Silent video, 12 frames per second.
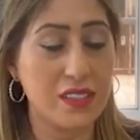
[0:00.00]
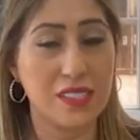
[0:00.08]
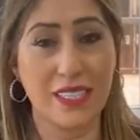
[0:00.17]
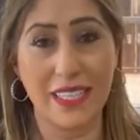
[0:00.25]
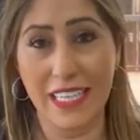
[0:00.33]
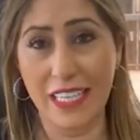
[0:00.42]

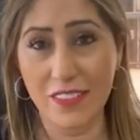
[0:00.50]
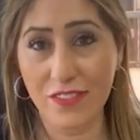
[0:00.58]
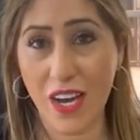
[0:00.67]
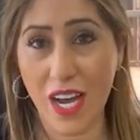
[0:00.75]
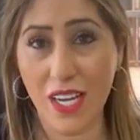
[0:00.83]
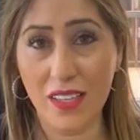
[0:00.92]
to
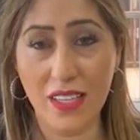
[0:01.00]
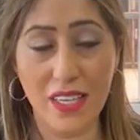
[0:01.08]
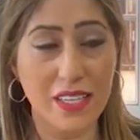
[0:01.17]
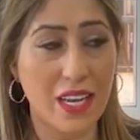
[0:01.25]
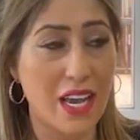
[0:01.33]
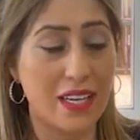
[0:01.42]
e-file
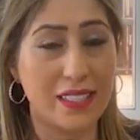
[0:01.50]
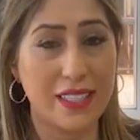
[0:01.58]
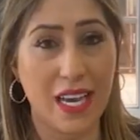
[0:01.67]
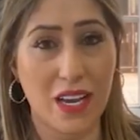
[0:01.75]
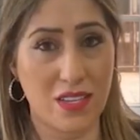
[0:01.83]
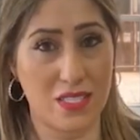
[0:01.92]
it and
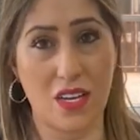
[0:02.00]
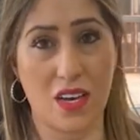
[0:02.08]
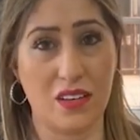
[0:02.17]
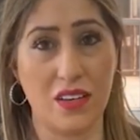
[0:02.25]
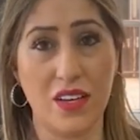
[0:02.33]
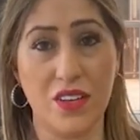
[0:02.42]
get it
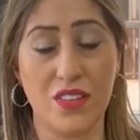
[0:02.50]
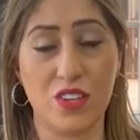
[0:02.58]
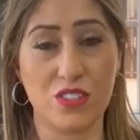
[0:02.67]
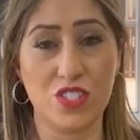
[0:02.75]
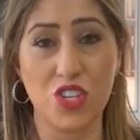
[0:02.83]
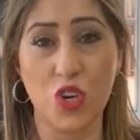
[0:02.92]
done.
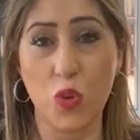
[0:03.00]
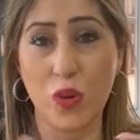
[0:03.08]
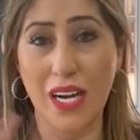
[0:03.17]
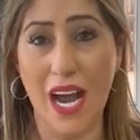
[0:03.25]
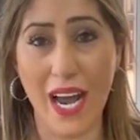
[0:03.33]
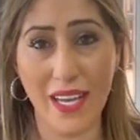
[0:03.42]
There's no
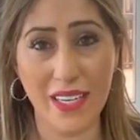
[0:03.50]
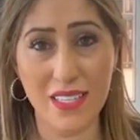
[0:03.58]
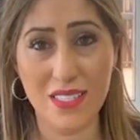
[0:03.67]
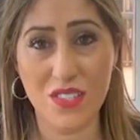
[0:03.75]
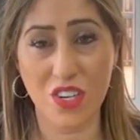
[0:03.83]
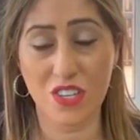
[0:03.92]

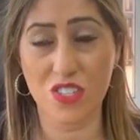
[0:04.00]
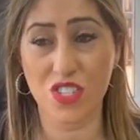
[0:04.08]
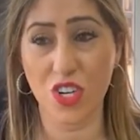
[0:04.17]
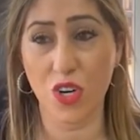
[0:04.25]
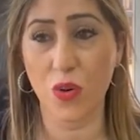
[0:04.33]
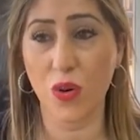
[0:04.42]
guidance. There's
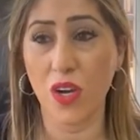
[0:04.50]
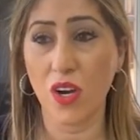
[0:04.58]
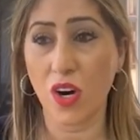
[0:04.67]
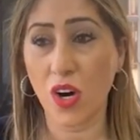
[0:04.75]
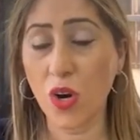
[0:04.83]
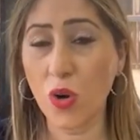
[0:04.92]
no,
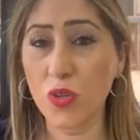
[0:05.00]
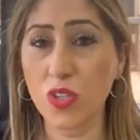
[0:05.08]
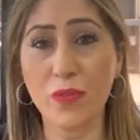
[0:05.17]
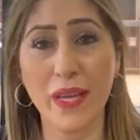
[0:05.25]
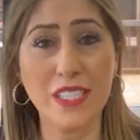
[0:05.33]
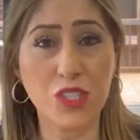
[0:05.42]
oh,
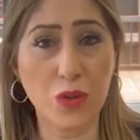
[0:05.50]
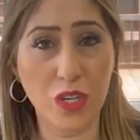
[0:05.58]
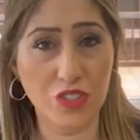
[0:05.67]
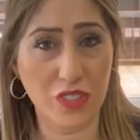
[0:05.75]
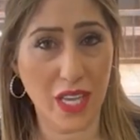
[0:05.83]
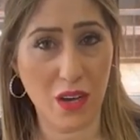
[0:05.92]
you made
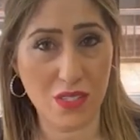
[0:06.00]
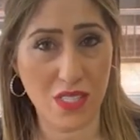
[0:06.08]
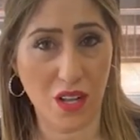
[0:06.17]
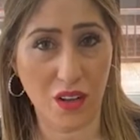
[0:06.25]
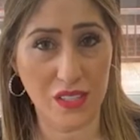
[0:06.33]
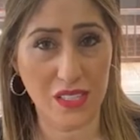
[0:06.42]

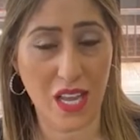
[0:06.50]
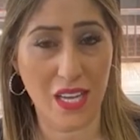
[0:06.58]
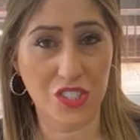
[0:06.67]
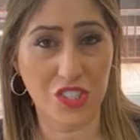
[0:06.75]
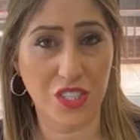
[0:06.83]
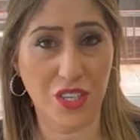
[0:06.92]
$200,000
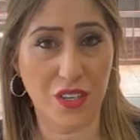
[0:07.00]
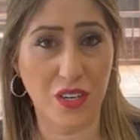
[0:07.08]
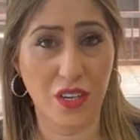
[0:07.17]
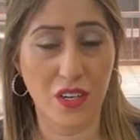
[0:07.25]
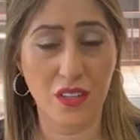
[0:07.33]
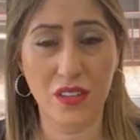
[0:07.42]
last year.
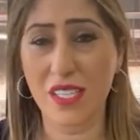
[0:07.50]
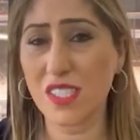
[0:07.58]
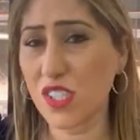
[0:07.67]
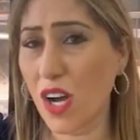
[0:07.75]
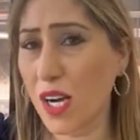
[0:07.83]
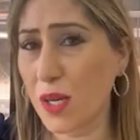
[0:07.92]
Let's
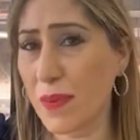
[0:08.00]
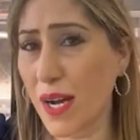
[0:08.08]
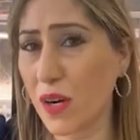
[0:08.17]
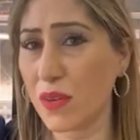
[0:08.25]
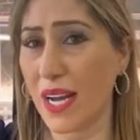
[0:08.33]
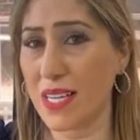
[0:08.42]
talk
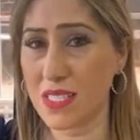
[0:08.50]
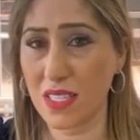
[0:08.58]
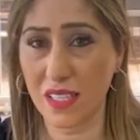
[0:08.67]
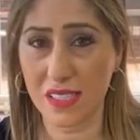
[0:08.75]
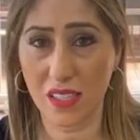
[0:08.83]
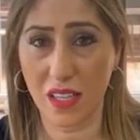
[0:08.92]
about
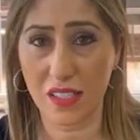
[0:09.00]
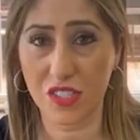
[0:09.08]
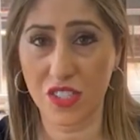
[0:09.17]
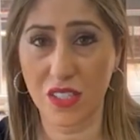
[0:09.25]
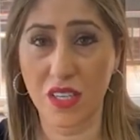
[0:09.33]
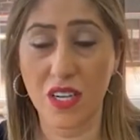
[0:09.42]
entity
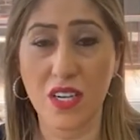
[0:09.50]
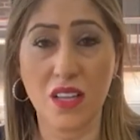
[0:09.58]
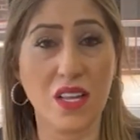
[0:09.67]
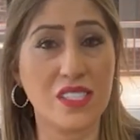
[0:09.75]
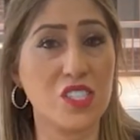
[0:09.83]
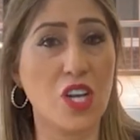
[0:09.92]
selection.
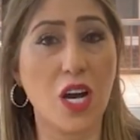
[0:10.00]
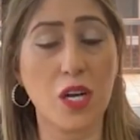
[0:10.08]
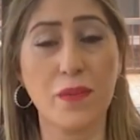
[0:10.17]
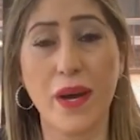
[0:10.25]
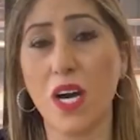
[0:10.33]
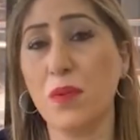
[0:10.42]
Let's talk
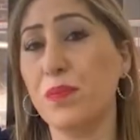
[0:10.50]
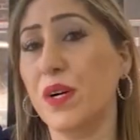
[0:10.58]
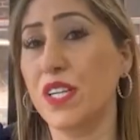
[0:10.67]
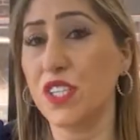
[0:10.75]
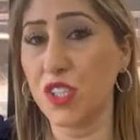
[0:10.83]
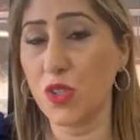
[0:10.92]
about
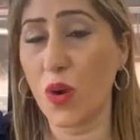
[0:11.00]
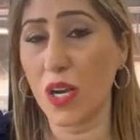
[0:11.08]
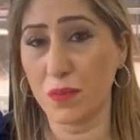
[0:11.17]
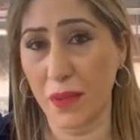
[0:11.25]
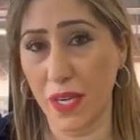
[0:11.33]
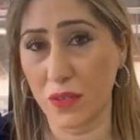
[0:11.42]
putting you
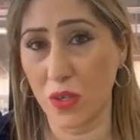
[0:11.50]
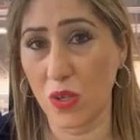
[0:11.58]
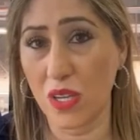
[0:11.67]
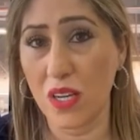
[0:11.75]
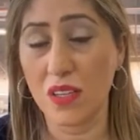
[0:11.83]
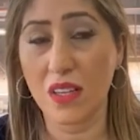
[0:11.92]
on
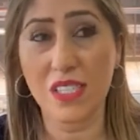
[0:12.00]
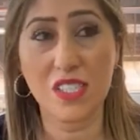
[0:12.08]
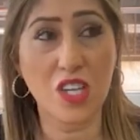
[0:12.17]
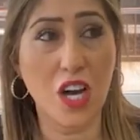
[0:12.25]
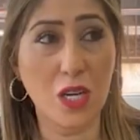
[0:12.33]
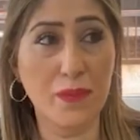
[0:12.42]
payroll. Let's
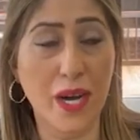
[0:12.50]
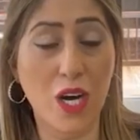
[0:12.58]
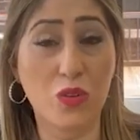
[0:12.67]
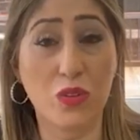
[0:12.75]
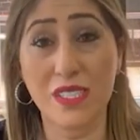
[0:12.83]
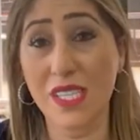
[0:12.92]
talk
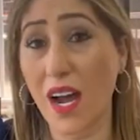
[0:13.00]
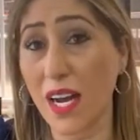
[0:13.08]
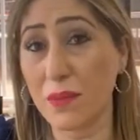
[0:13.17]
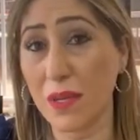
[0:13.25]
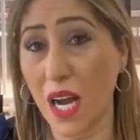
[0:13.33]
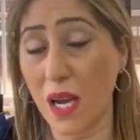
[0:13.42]
about
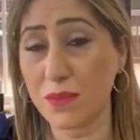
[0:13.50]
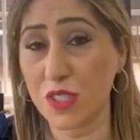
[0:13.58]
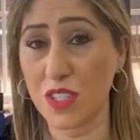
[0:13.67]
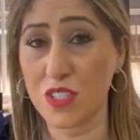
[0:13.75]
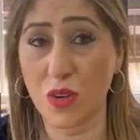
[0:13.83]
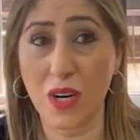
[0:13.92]
retirement
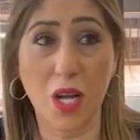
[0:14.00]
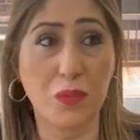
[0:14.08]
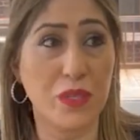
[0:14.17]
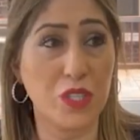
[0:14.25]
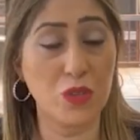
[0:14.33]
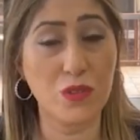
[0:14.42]
options or
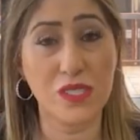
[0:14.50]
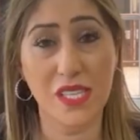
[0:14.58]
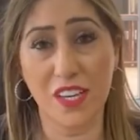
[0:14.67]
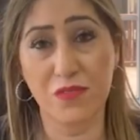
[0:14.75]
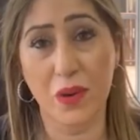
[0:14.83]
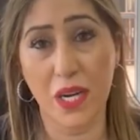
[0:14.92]
helping you
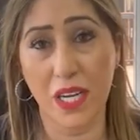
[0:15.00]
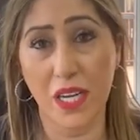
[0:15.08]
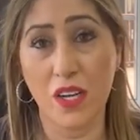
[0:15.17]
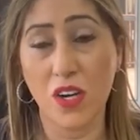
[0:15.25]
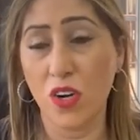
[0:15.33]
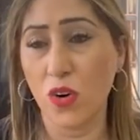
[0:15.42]
save
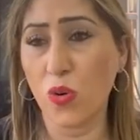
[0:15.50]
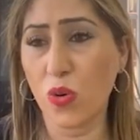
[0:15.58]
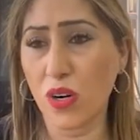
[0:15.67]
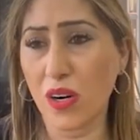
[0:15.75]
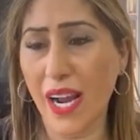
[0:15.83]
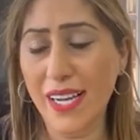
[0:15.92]
money.
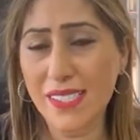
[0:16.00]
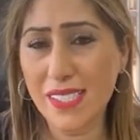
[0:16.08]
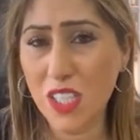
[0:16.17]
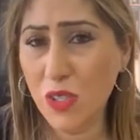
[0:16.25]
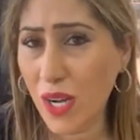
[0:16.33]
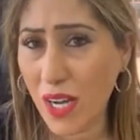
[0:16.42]
Or I
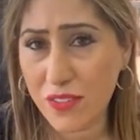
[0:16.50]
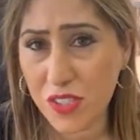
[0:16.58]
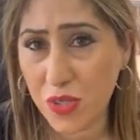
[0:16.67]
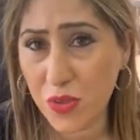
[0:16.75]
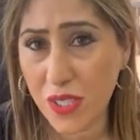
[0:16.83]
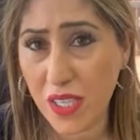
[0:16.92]
see you have
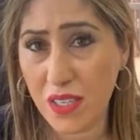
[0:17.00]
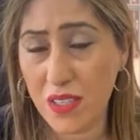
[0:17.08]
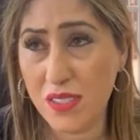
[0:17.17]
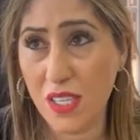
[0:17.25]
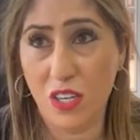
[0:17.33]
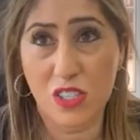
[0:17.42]
2
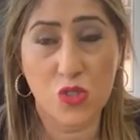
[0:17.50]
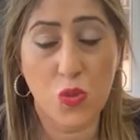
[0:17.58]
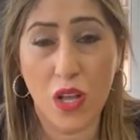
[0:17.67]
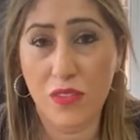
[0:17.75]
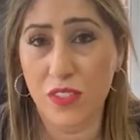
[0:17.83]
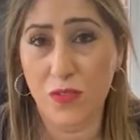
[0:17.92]
kids that are
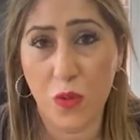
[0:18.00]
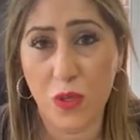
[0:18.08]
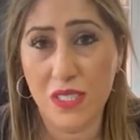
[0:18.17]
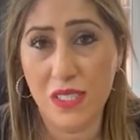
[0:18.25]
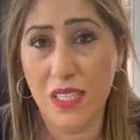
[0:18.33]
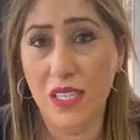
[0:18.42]
12 and
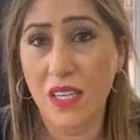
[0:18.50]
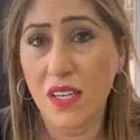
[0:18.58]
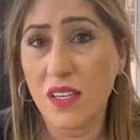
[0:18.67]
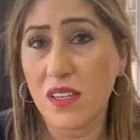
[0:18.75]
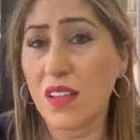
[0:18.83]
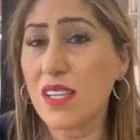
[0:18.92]
14.
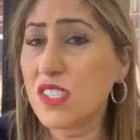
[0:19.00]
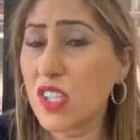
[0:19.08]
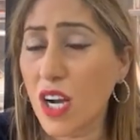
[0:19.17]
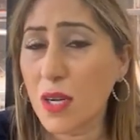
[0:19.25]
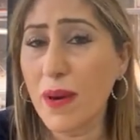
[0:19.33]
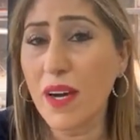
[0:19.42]
Let's
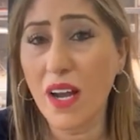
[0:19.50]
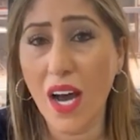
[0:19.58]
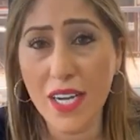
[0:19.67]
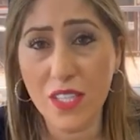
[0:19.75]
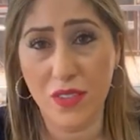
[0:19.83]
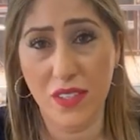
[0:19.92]
talk about
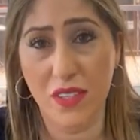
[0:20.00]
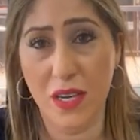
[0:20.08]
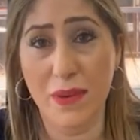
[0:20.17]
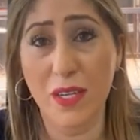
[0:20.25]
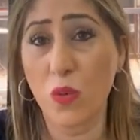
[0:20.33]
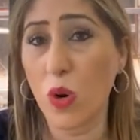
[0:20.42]
hiring
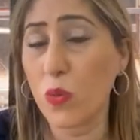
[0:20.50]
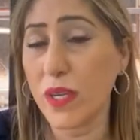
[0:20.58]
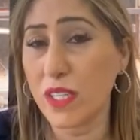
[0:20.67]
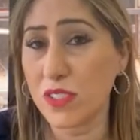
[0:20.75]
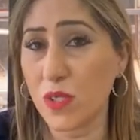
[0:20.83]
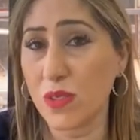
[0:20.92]
them and what we
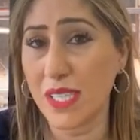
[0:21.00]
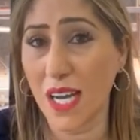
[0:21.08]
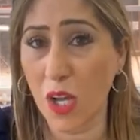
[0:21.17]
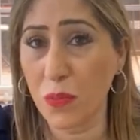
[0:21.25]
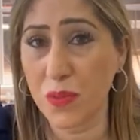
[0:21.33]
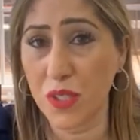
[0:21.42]
could do to
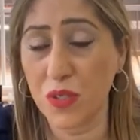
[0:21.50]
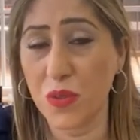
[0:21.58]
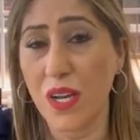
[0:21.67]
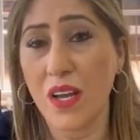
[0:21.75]
help you